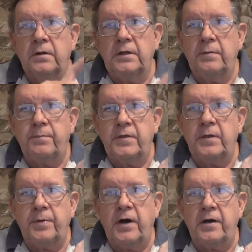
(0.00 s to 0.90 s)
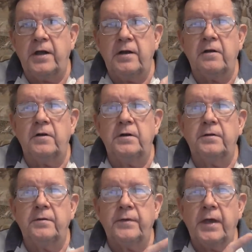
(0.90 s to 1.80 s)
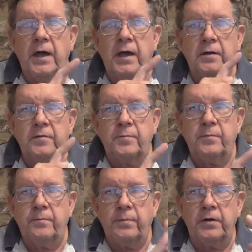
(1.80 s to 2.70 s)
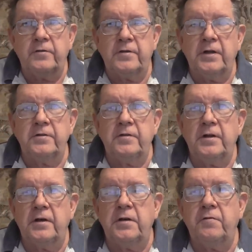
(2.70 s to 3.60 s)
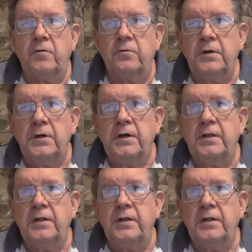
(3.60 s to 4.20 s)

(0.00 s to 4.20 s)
the apartheid era and post-1994.